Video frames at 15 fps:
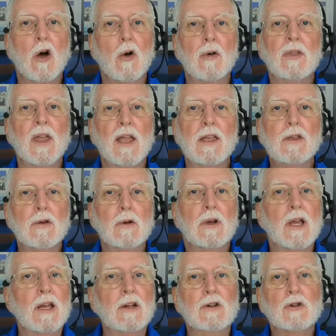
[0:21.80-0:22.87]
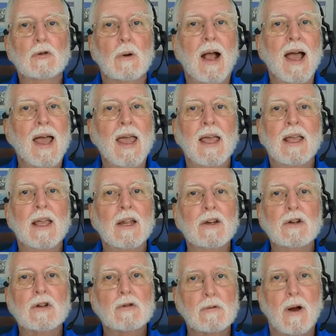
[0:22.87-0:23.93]
that you can drag
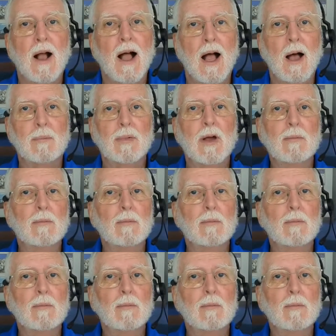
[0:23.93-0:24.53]
and drop